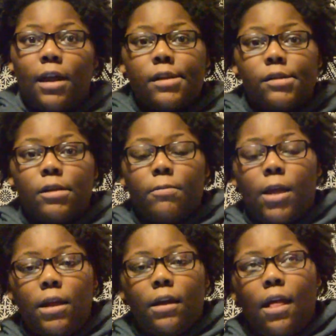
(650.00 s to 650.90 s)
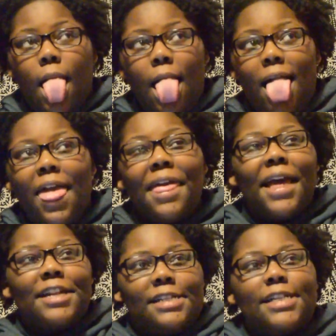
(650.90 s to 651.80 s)
as
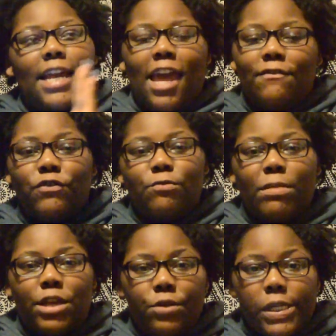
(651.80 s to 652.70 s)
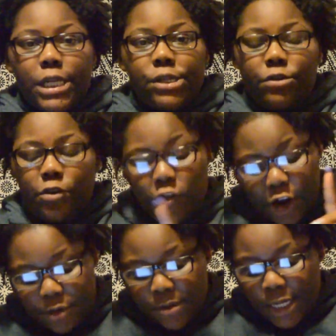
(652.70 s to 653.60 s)
as the second half of my U.S. History
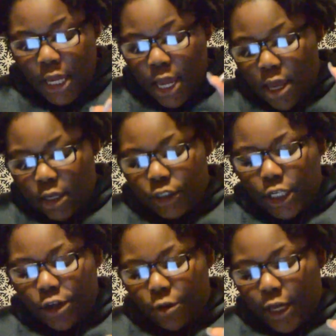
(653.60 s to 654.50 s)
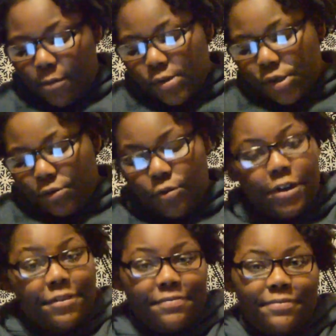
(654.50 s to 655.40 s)
requirement, General Chemistry
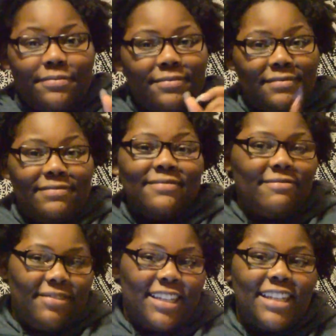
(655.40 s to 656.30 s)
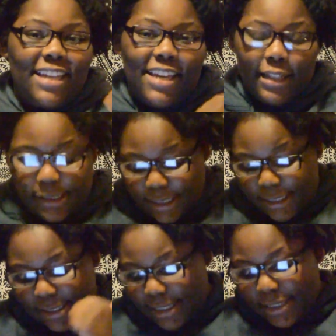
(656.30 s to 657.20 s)
1, and
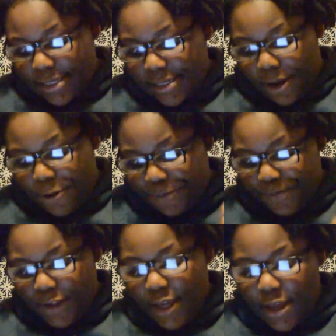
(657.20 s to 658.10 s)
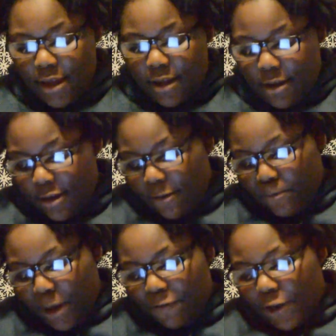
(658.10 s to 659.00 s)
Statistics. So
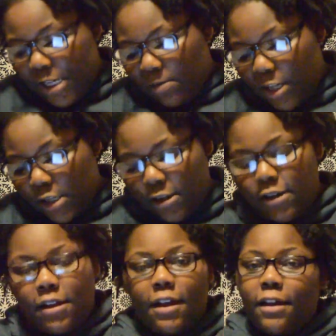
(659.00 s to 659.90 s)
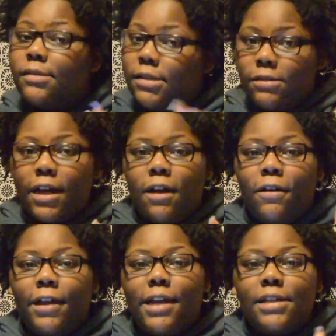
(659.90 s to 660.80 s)
my first semester, I still got
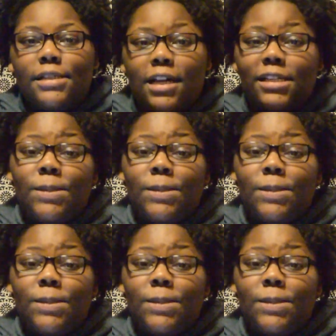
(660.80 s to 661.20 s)
all A's. Second